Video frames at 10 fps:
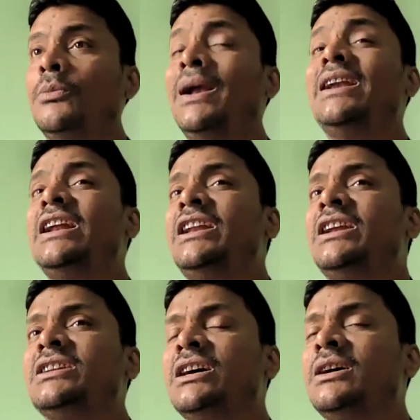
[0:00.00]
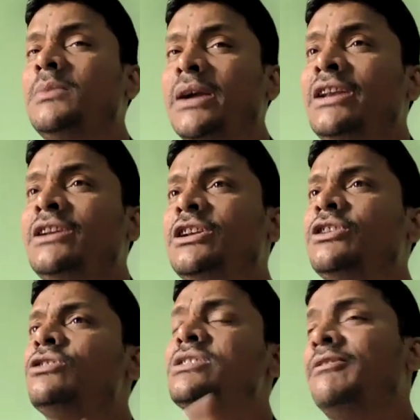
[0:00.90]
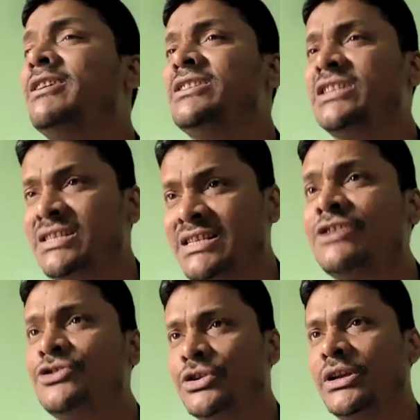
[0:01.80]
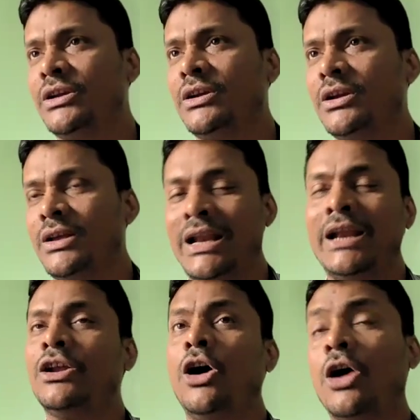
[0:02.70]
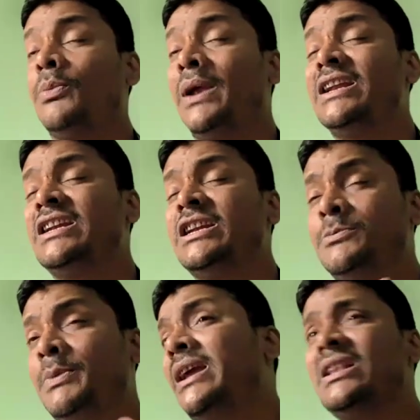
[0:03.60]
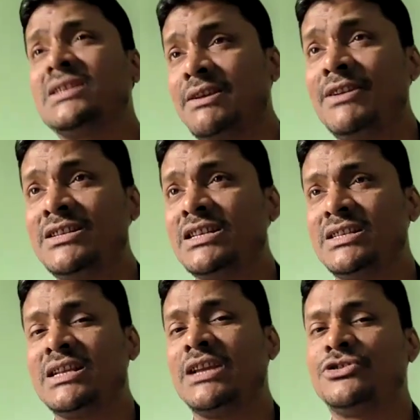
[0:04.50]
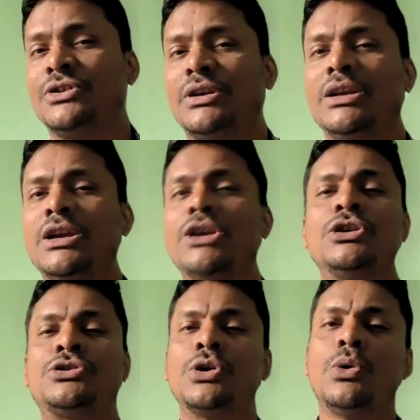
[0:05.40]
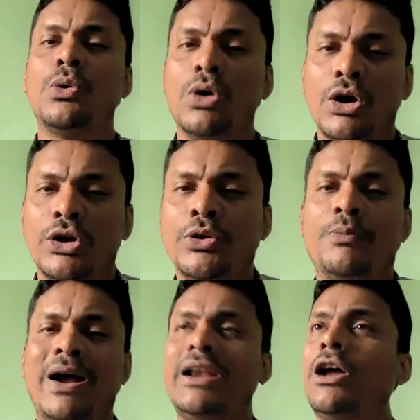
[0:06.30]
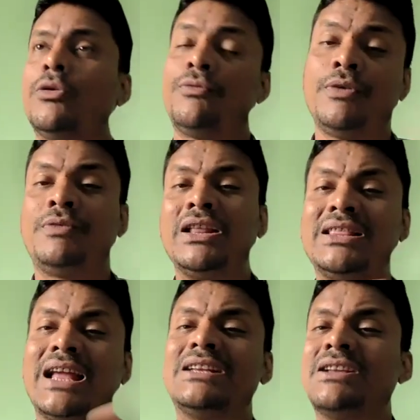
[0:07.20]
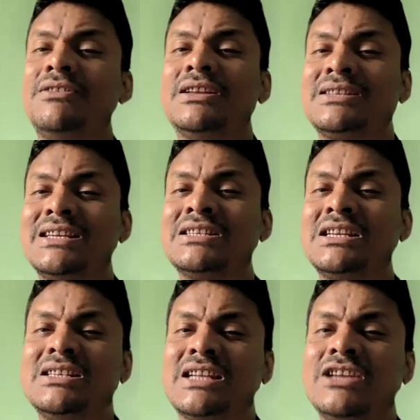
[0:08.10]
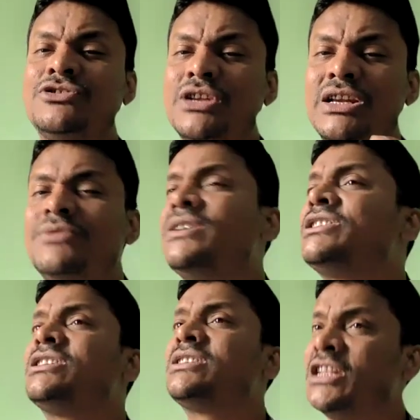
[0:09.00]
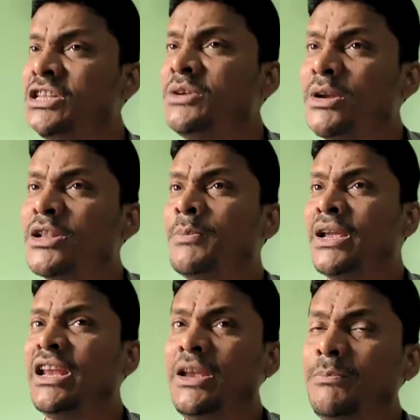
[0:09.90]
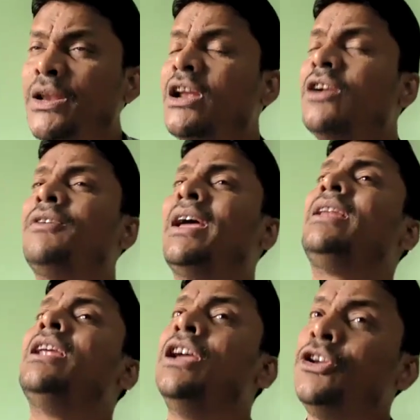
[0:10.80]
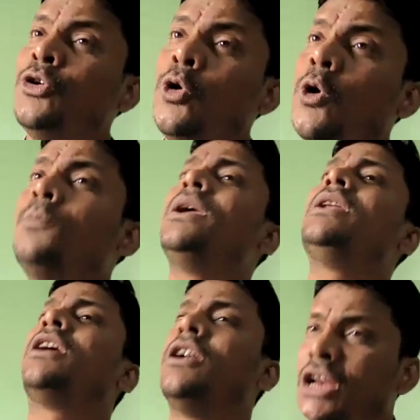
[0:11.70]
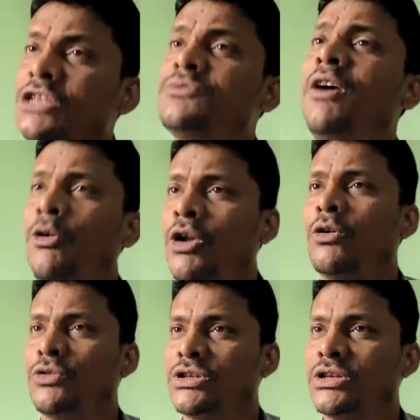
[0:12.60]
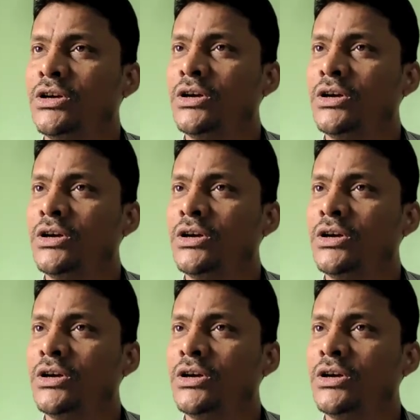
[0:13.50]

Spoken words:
When did it introduce? 17th century, right? Or when did it begin? 17th century. So you find out 15th and 16th century, which is nothing but the beginning period where European countries found out